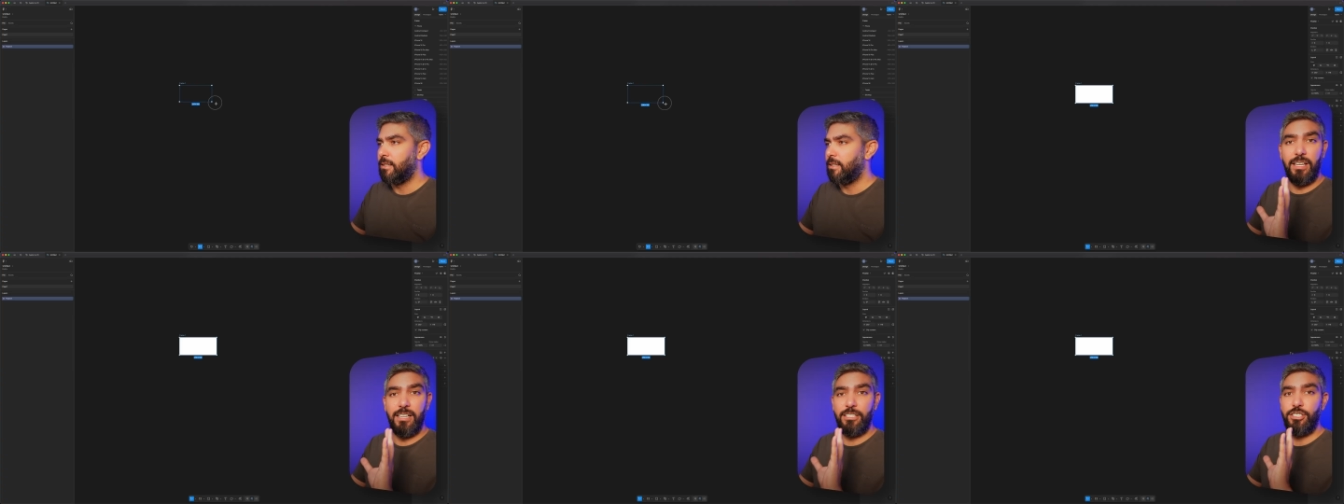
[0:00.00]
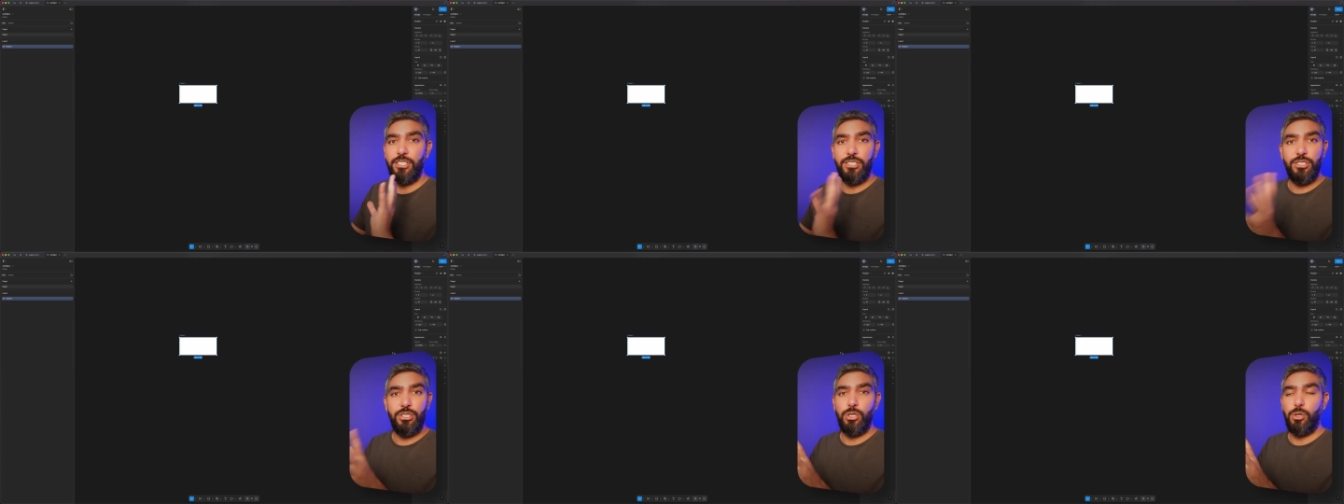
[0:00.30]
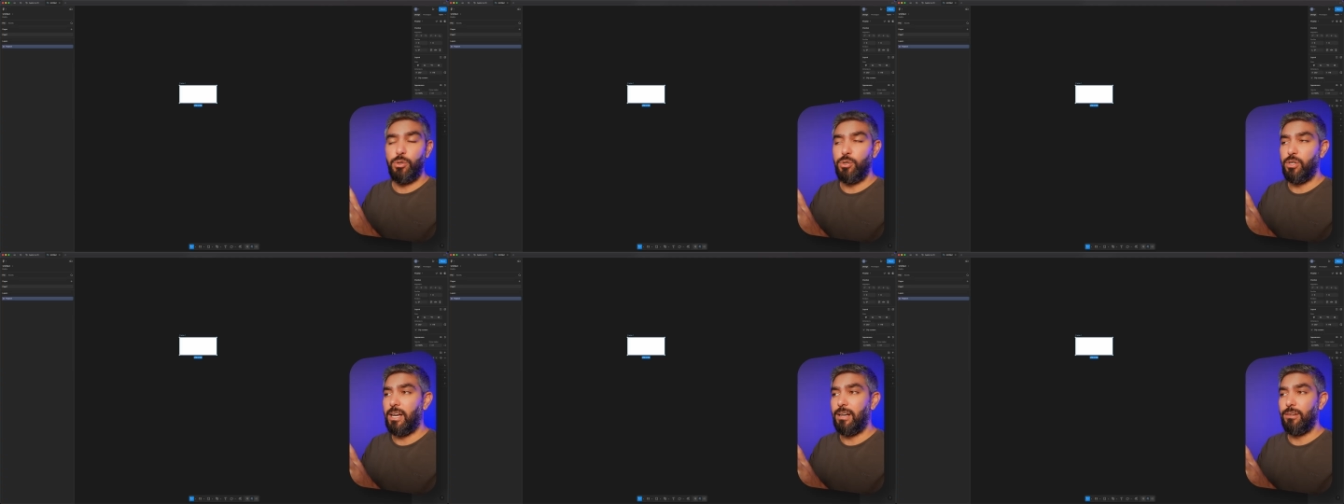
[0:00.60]
I'll just
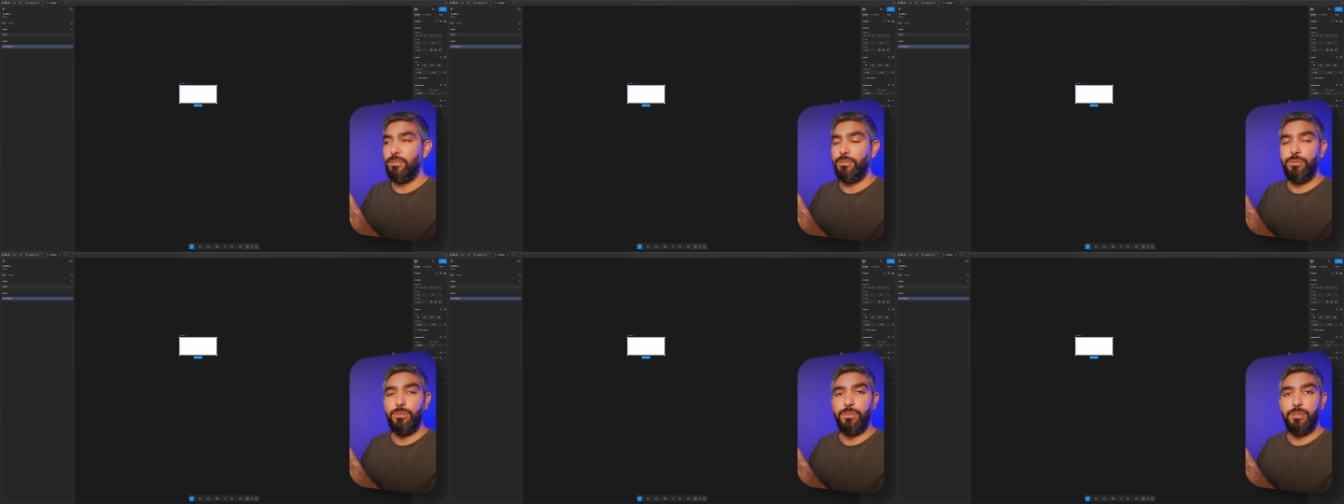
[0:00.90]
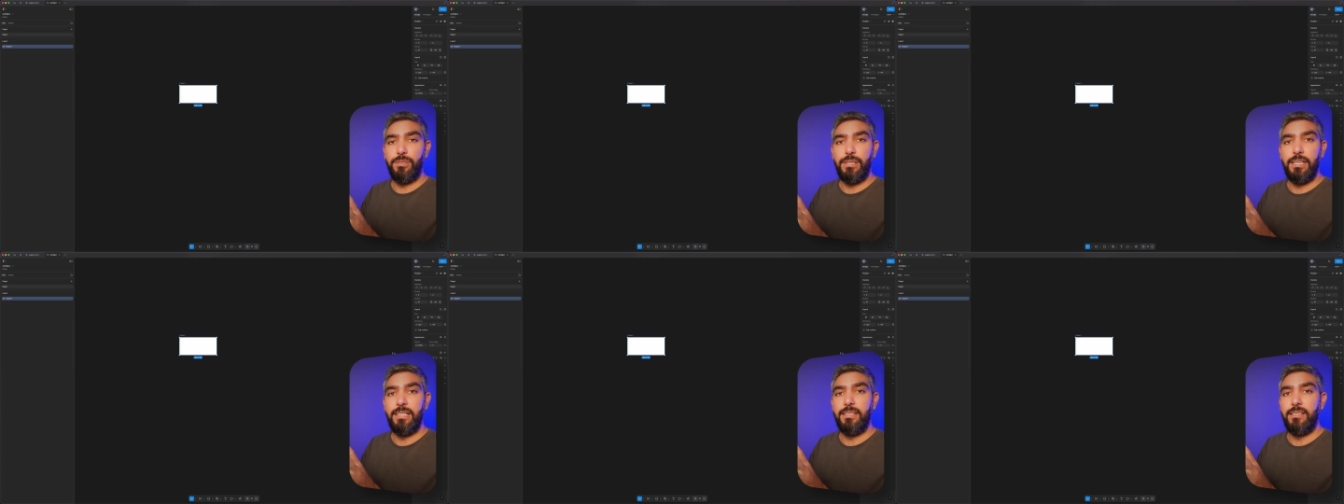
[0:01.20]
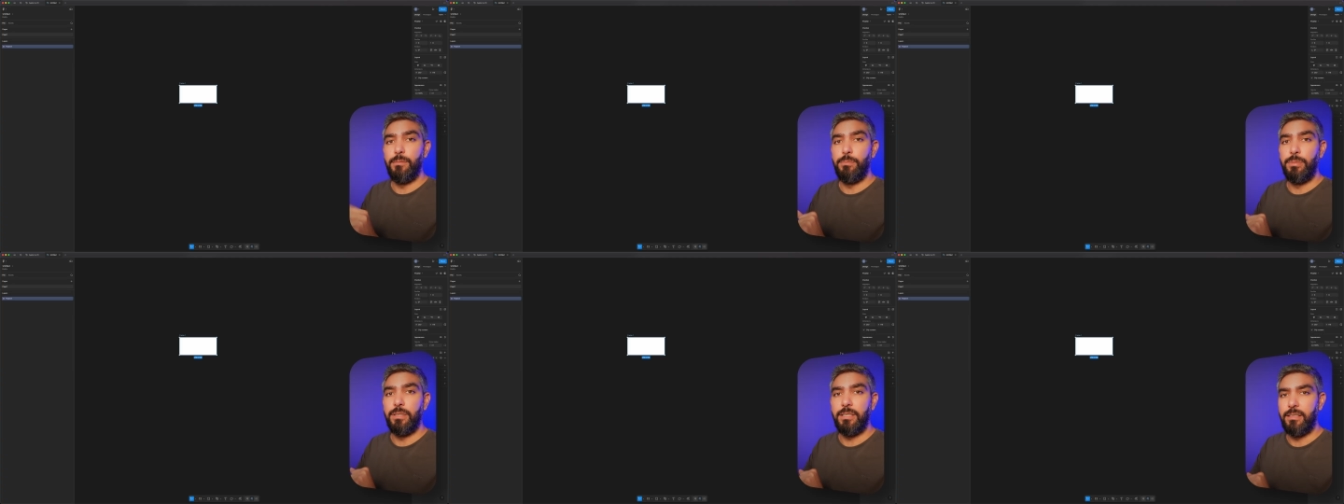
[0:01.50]
show you how to create
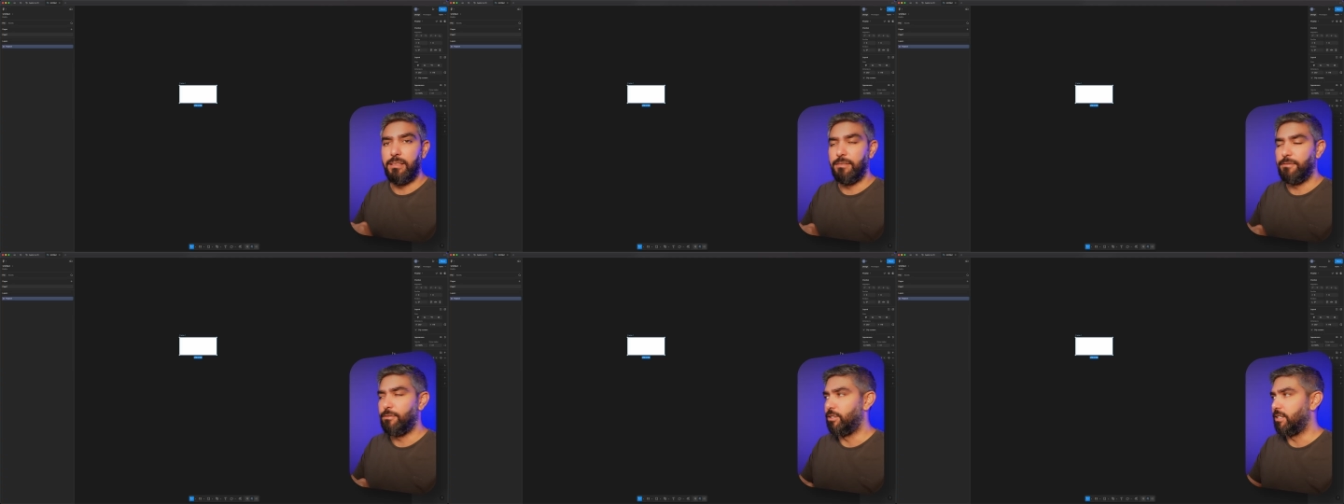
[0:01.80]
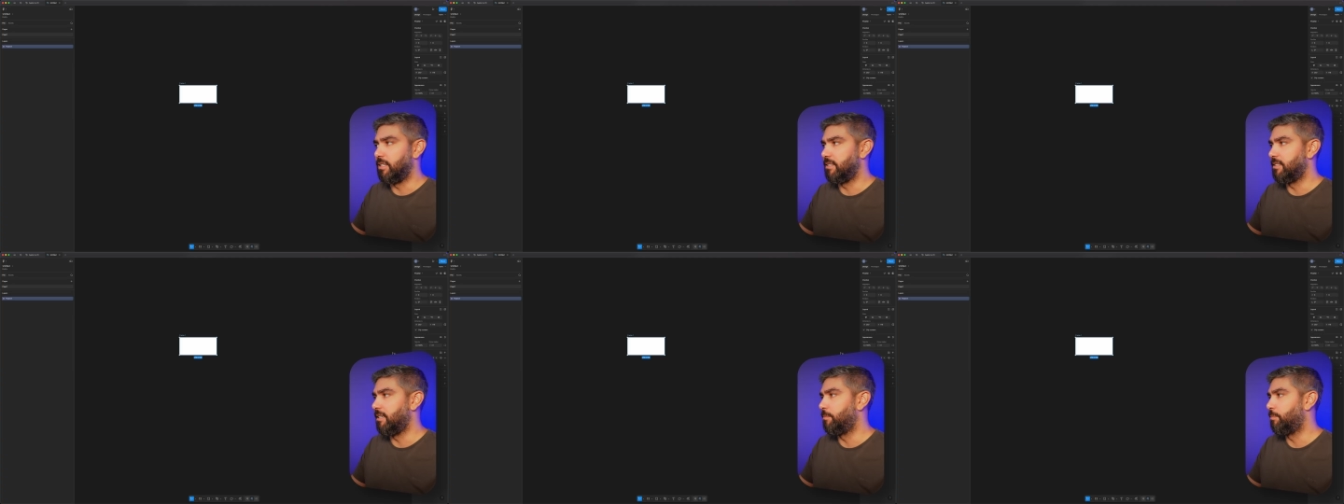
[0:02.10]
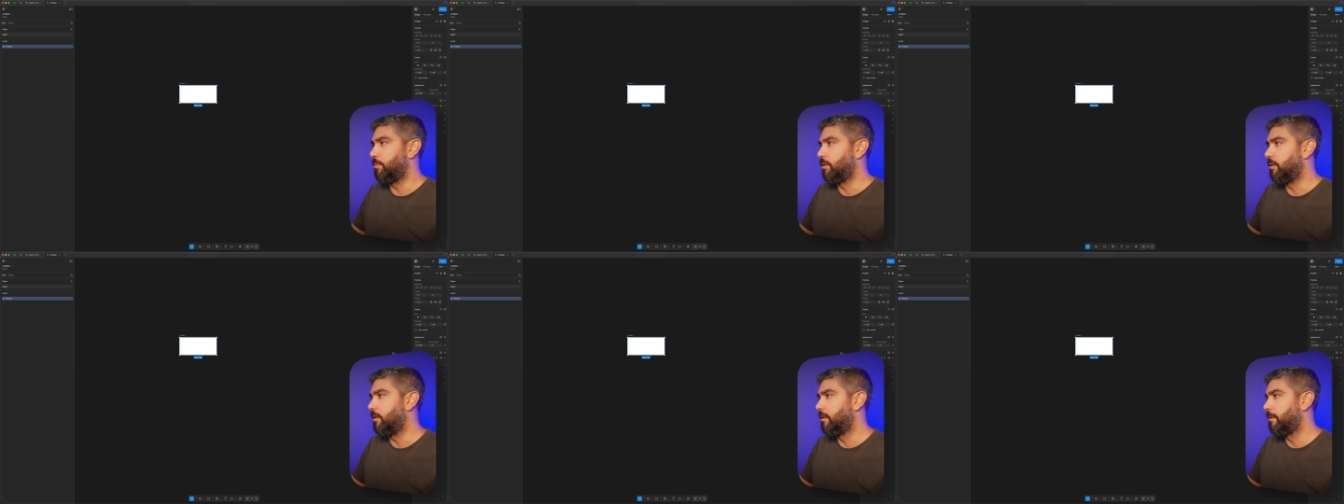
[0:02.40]
a button, for
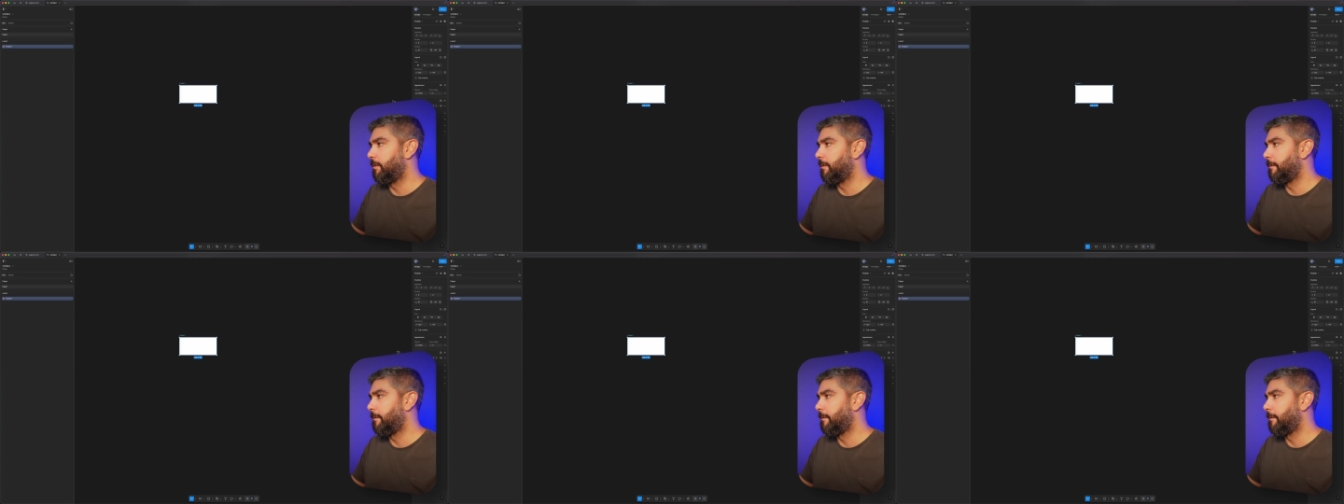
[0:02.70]
example.